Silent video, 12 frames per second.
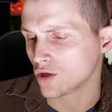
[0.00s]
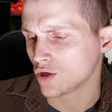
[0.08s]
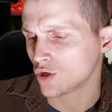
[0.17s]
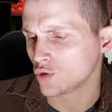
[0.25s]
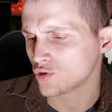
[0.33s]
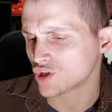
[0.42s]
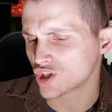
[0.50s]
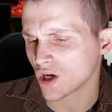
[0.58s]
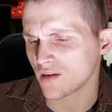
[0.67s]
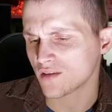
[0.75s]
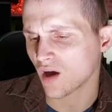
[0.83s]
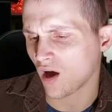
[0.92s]
who
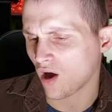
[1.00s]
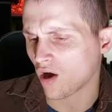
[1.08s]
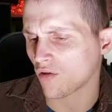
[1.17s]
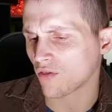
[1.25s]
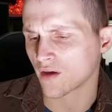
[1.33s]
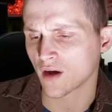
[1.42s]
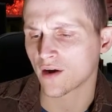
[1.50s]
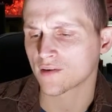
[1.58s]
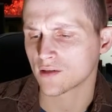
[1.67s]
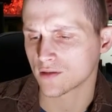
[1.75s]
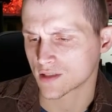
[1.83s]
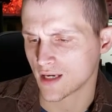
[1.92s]
shunned all the
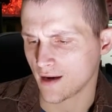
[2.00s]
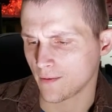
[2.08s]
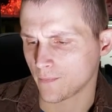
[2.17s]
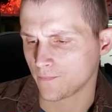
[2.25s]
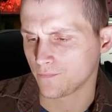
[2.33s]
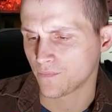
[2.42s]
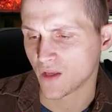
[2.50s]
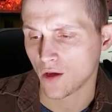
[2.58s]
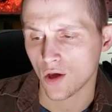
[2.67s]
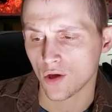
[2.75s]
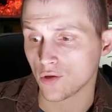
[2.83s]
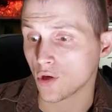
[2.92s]
gardeners now.
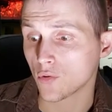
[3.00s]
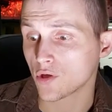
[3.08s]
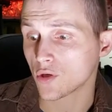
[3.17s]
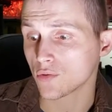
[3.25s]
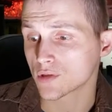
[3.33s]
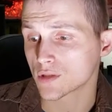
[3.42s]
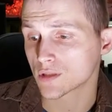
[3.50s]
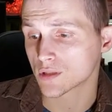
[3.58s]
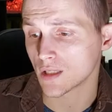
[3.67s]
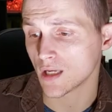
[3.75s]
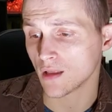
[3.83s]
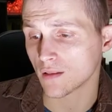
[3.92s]
No use,
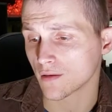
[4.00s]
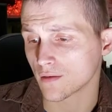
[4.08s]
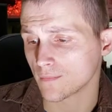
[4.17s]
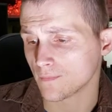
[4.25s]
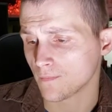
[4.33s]
either,